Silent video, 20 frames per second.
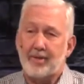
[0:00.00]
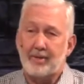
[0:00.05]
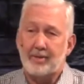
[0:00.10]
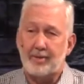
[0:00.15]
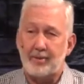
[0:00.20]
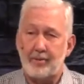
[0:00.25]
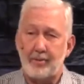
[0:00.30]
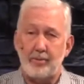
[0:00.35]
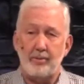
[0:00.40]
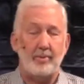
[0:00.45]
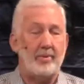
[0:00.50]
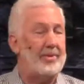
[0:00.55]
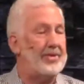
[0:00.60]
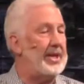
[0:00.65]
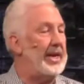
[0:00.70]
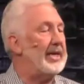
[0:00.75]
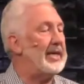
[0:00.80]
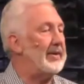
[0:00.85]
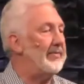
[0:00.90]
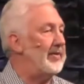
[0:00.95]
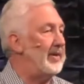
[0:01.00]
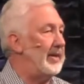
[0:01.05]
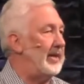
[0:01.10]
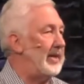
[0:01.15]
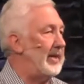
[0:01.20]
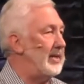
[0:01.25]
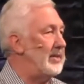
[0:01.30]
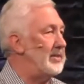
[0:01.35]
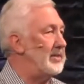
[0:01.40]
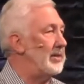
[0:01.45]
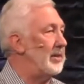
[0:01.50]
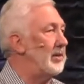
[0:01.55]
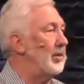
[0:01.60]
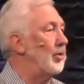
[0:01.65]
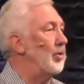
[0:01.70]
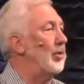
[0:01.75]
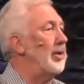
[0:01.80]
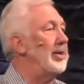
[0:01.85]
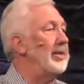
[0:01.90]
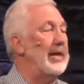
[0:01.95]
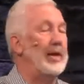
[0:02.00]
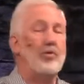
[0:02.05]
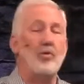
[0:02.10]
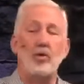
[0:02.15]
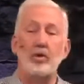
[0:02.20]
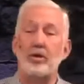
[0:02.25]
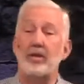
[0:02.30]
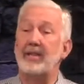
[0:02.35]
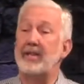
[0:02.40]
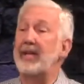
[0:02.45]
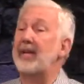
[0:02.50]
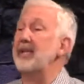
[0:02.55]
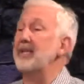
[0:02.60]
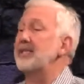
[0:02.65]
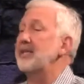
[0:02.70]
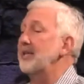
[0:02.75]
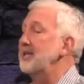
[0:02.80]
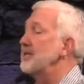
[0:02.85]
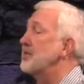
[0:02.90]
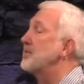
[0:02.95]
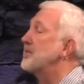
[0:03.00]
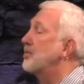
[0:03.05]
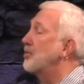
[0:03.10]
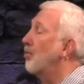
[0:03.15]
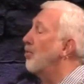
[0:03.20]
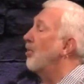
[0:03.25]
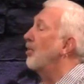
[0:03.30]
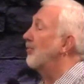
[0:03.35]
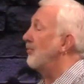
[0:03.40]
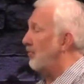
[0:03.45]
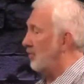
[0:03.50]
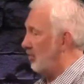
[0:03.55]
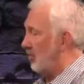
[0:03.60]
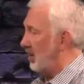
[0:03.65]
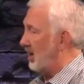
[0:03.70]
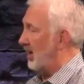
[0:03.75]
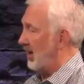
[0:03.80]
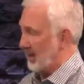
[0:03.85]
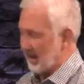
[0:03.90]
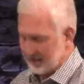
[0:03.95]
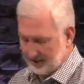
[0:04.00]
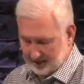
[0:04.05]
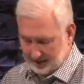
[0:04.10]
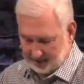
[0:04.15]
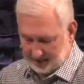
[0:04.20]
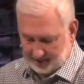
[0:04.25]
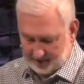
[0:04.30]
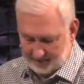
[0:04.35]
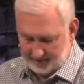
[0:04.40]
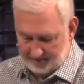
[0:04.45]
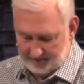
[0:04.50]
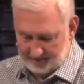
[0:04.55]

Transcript: to think of it as the glory that, will, that is in store for us.